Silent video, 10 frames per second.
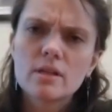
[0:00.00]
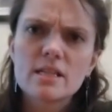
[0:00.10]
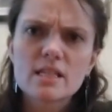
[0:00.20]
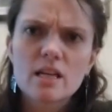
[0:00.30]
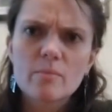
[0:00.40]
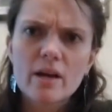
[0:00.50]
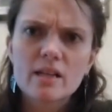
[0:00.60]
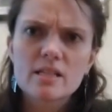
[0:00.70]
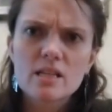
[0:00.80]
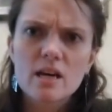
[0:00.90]
Is it going to
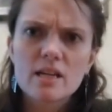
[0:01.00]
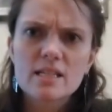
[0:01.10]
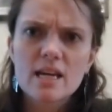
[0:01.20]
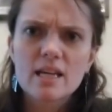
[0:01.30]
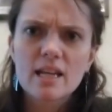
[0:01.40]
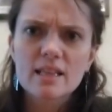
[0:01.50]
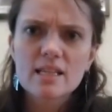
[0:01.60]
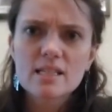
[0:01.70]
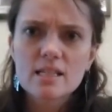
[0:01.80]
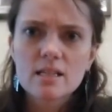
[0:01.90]
balance on its end like
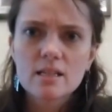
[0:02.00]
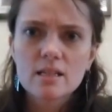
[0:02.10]
this?